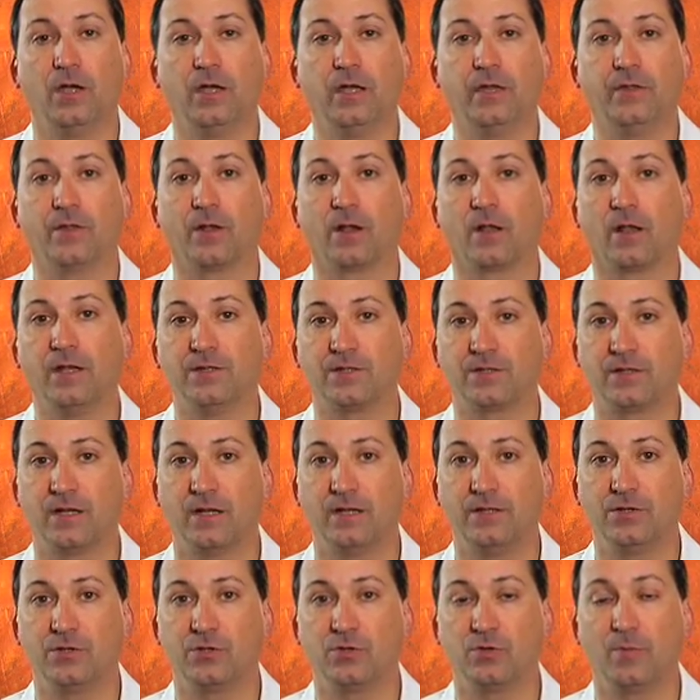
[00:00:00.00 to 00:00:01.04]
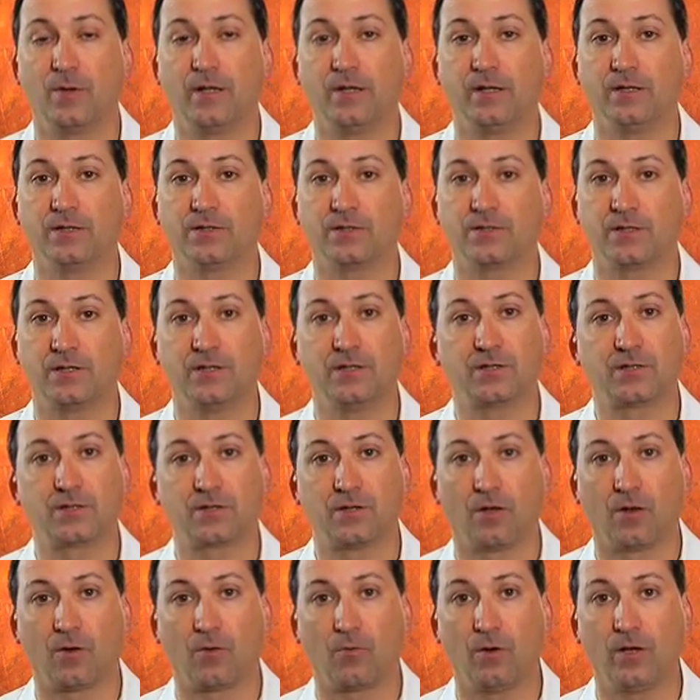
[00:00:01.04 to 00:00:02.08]
In the late stages, you may get skin
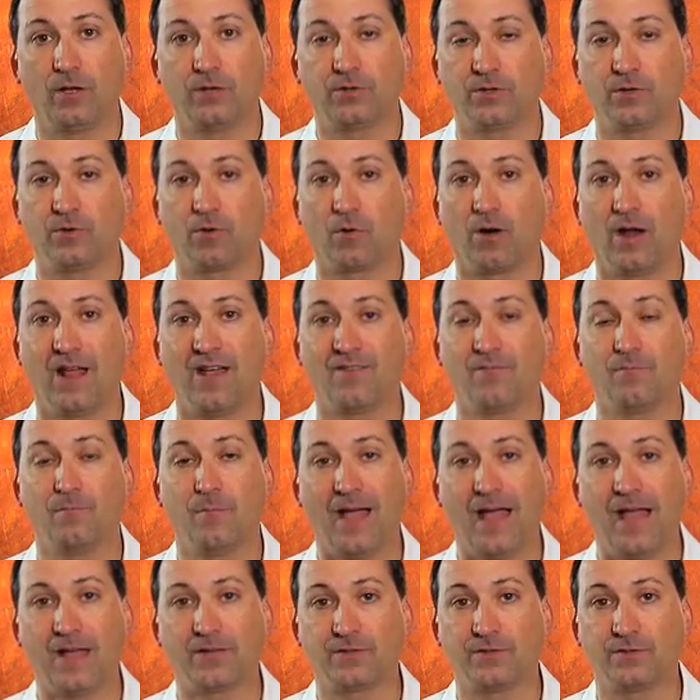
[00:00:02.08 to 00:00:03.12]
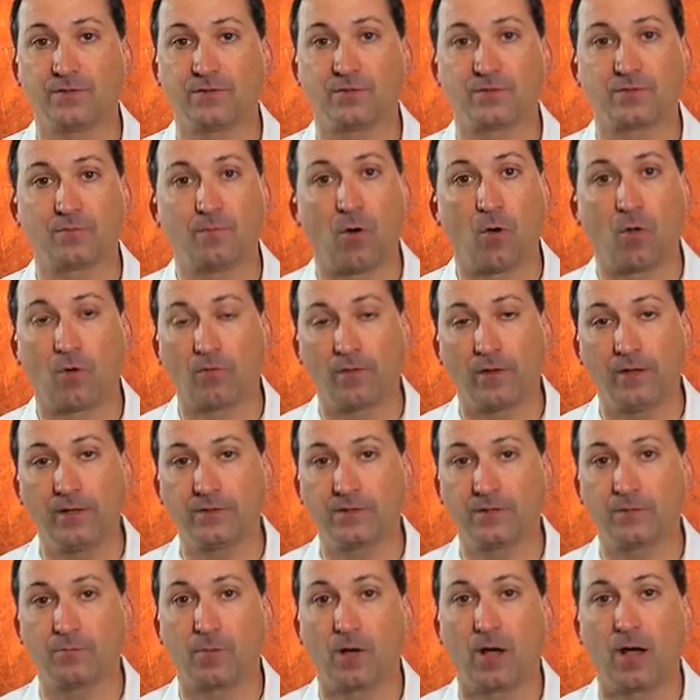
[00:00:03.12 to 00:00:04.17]
discoloration or have masses of smaller
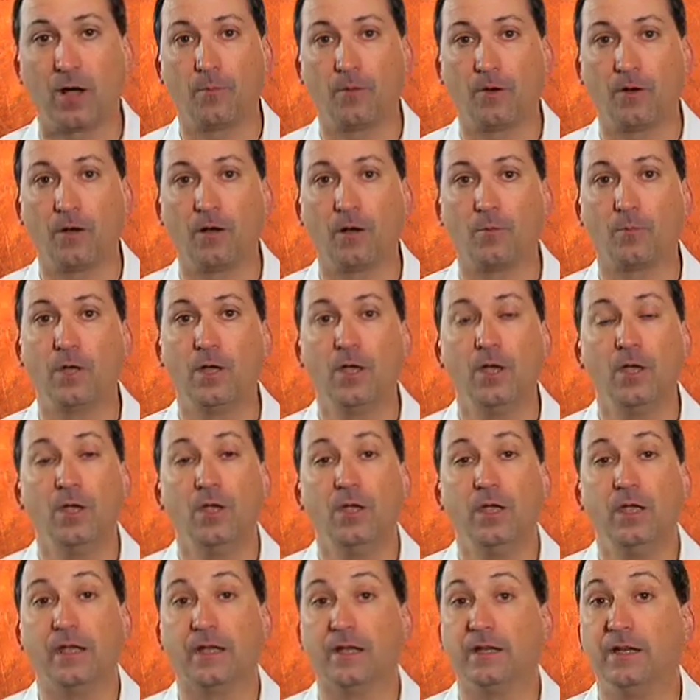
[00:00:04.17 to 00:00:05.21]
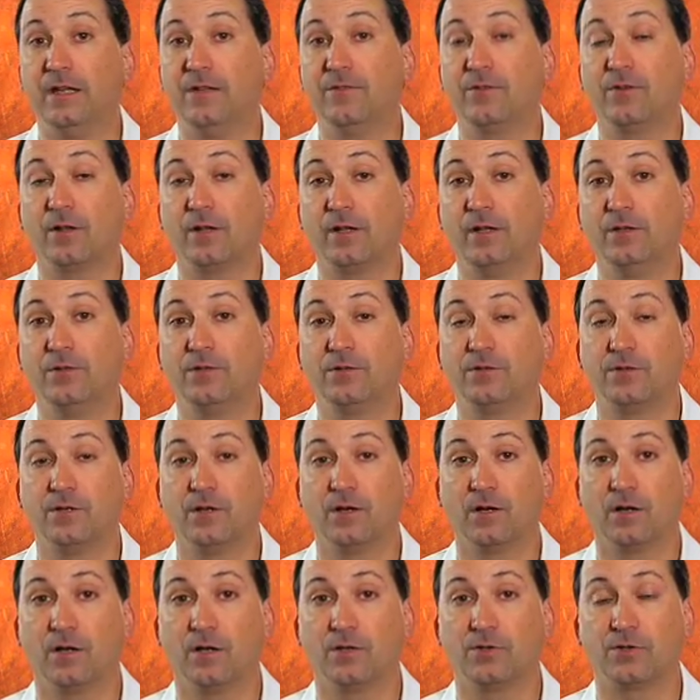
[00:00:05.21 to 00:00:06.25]
veins that pop up. It can even lead
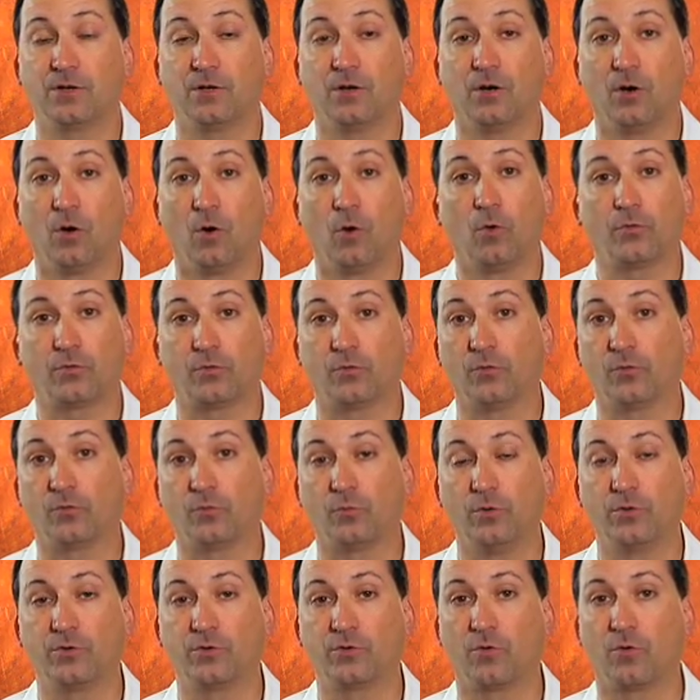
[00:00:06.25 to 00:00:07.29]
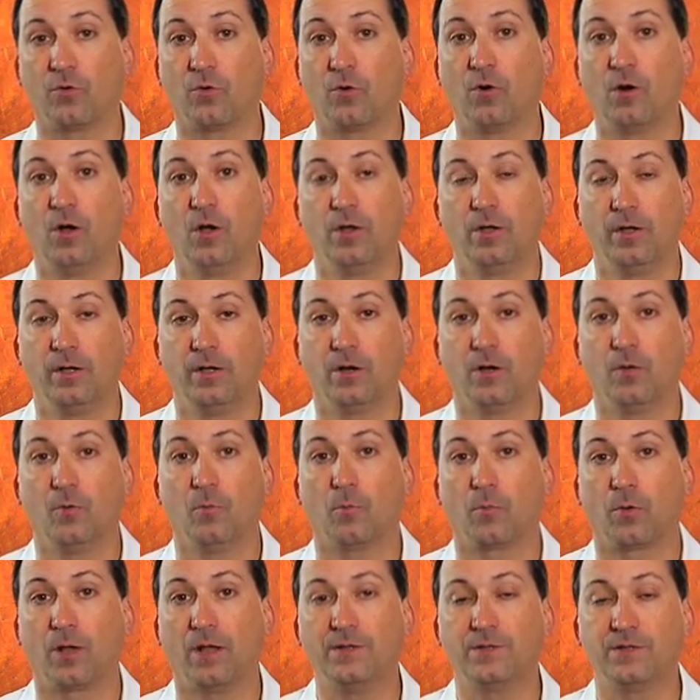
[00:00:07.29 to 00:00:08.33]
to ulcers, which are
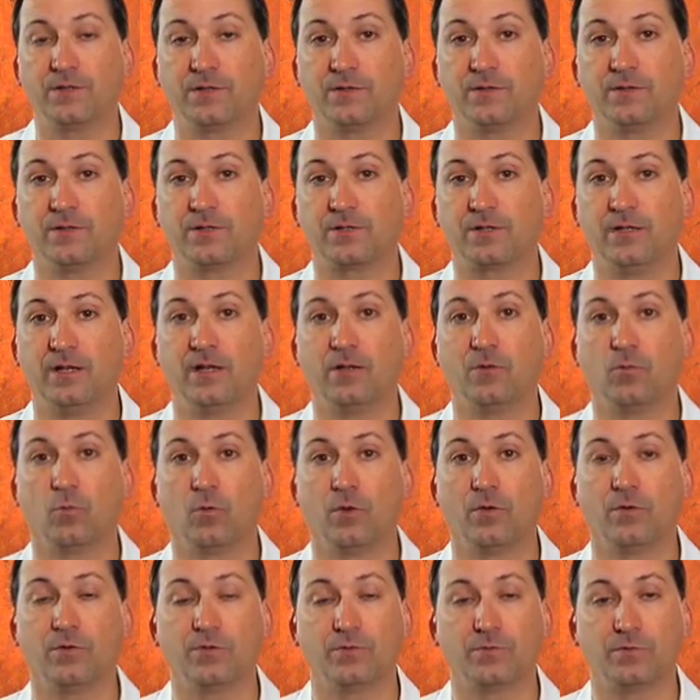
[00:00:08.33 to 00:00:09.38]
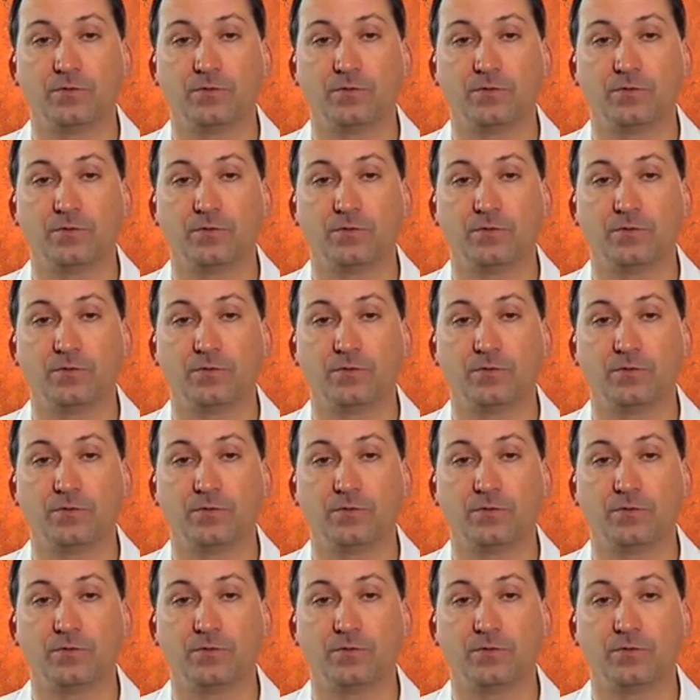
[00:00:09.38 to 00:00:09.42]
places in the skin where the